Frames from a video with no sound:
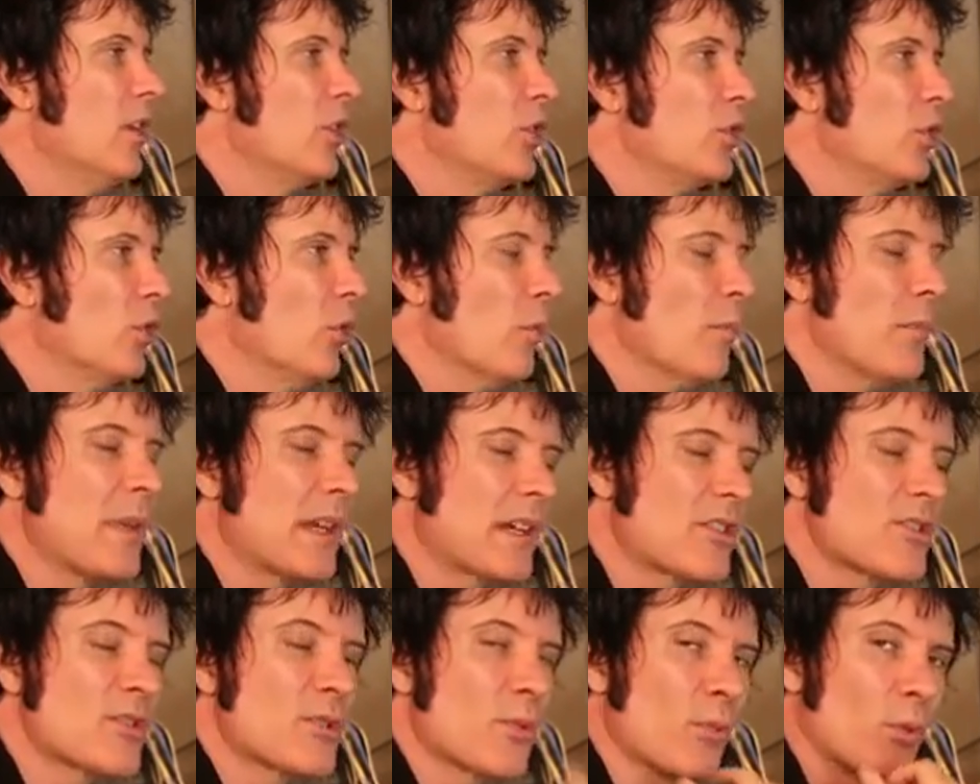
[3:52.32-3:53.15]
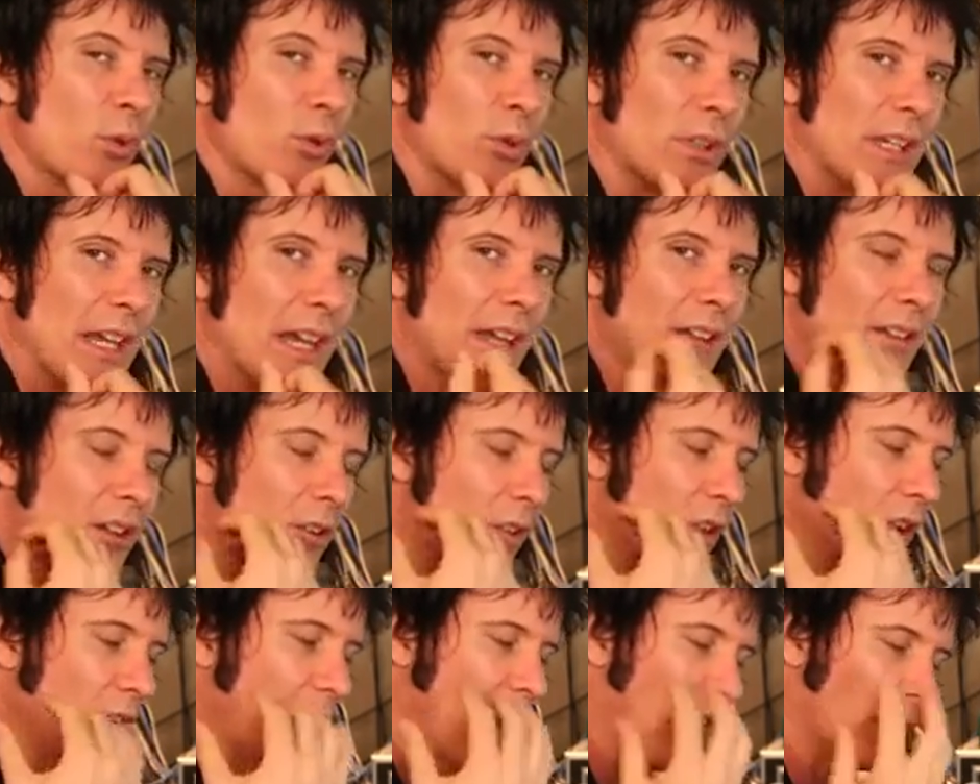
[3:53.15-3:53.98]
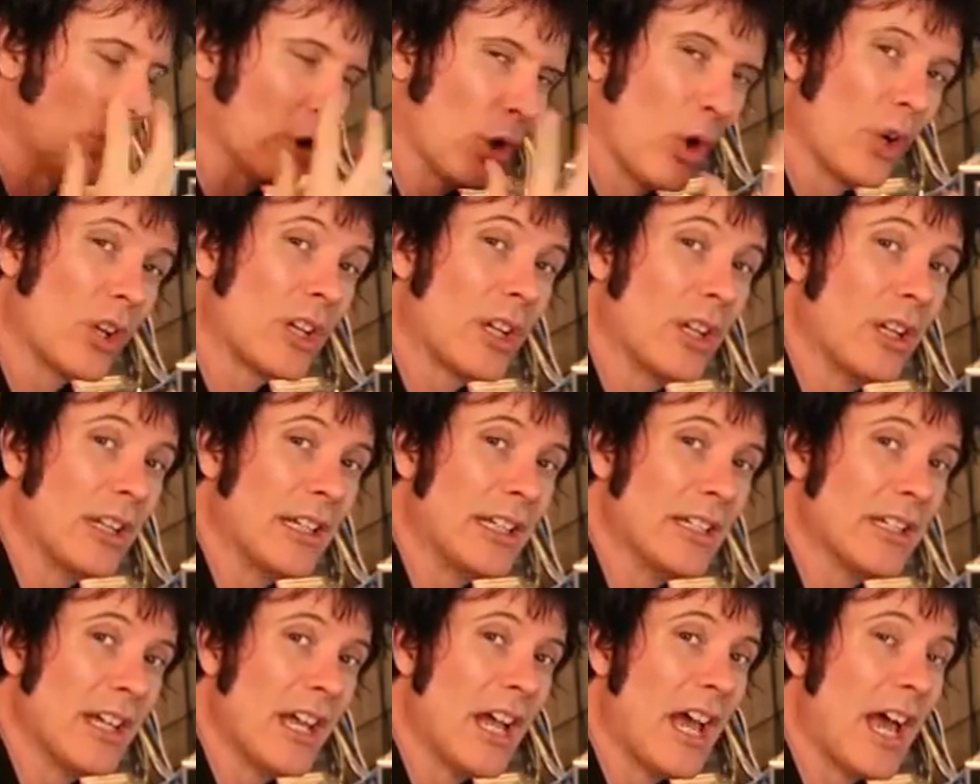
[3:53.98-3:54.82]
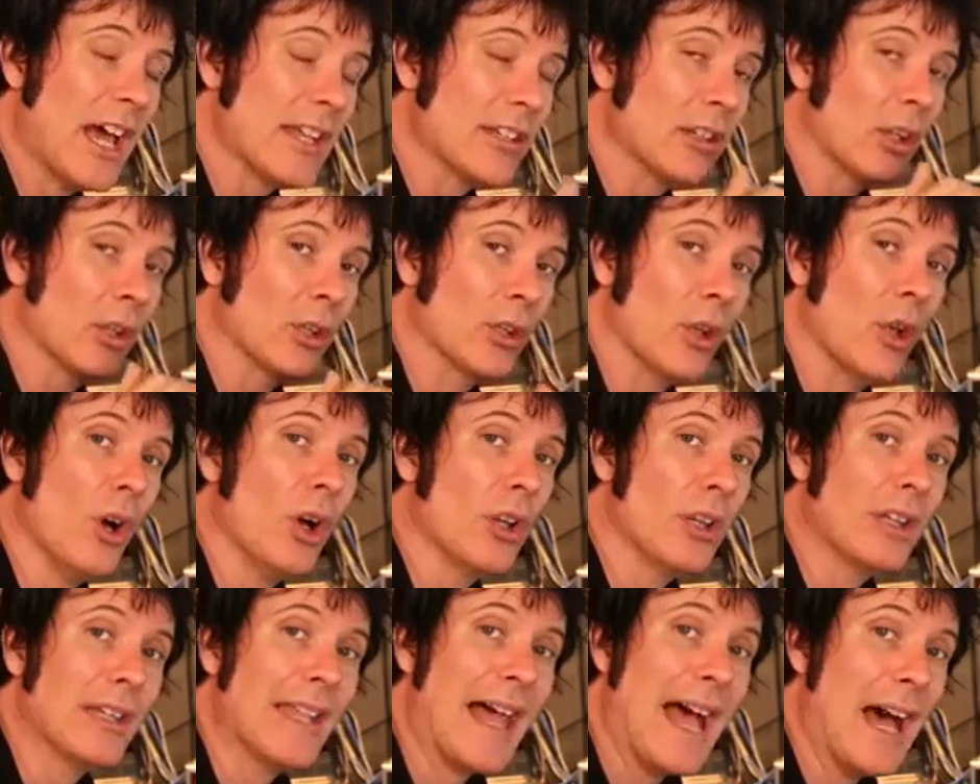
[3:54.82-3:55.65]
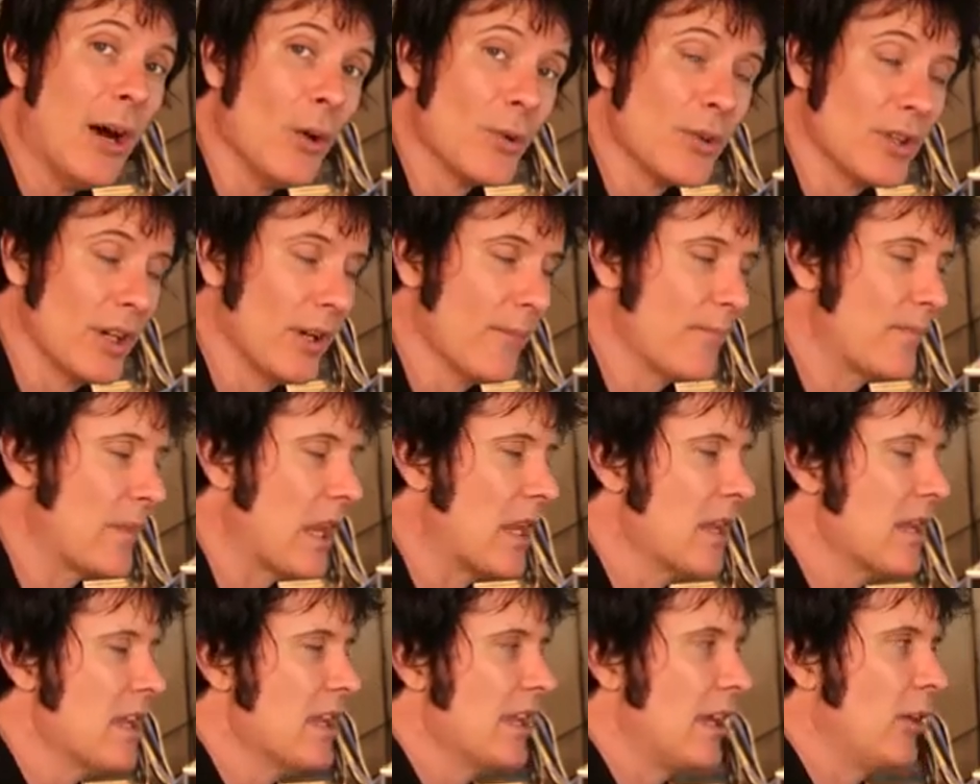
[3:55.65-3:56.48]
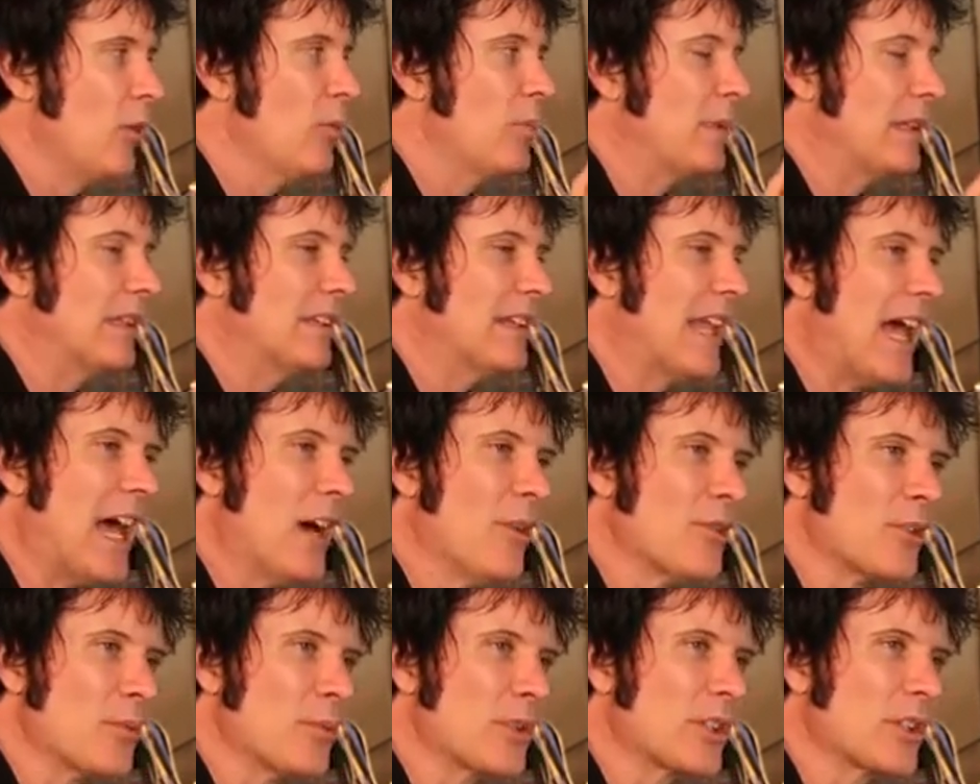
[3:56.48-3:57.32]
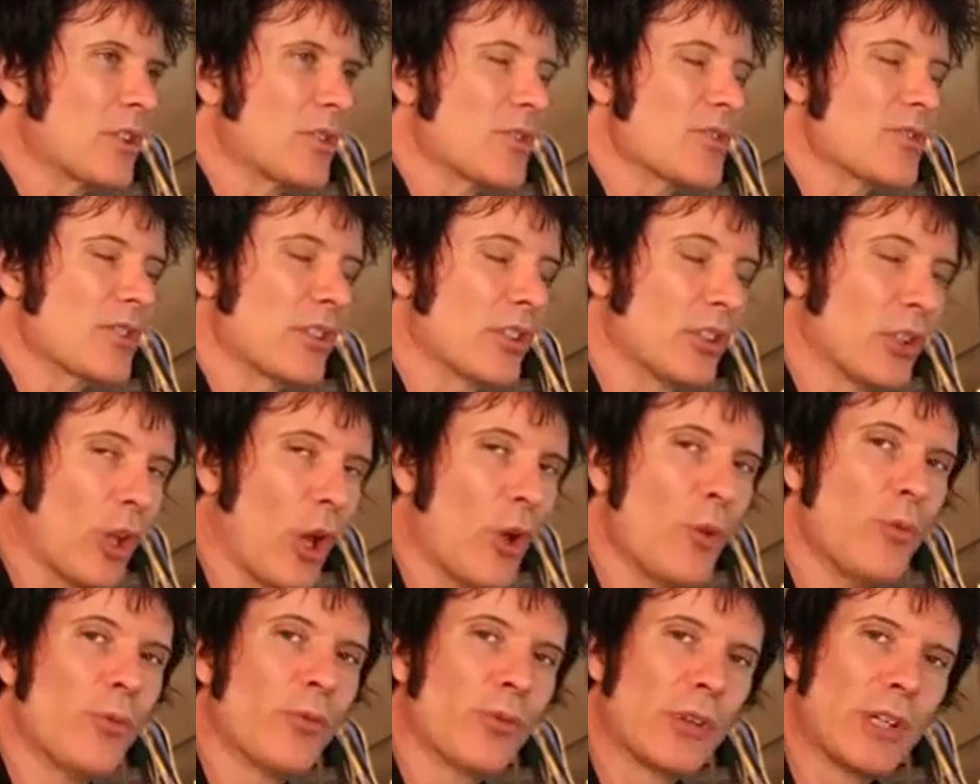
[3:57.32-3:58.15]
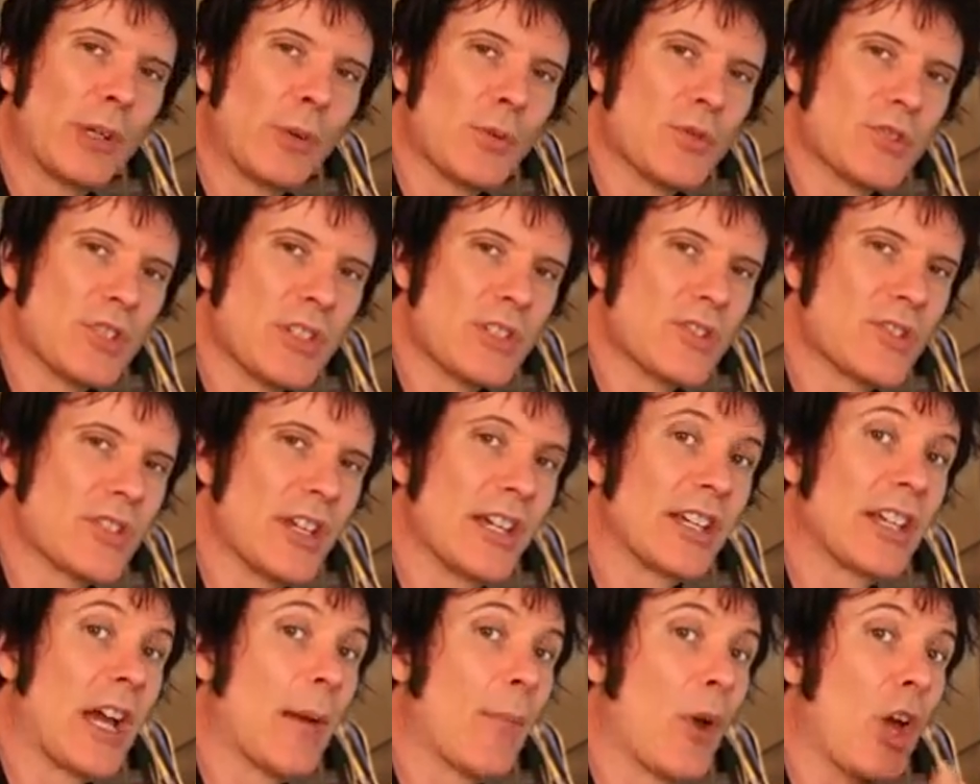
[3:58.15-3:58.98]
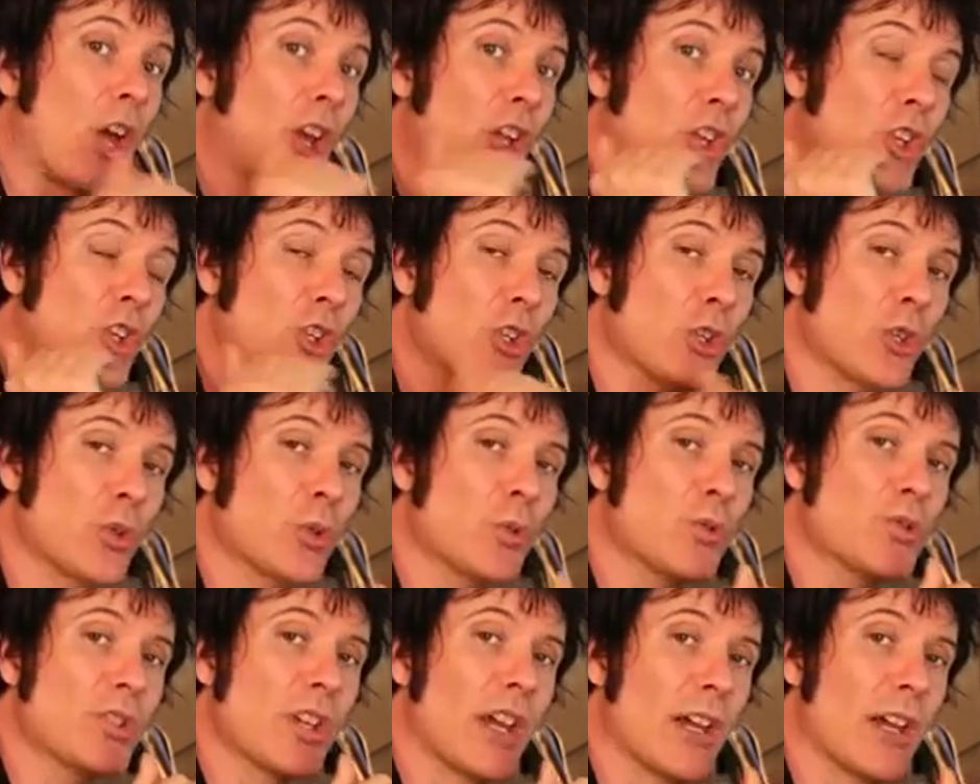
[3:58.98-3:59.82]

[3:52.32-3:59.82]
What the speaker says: your mix will get a lot cleaner and a lot louder. It will be louder because low frequencies take up a huge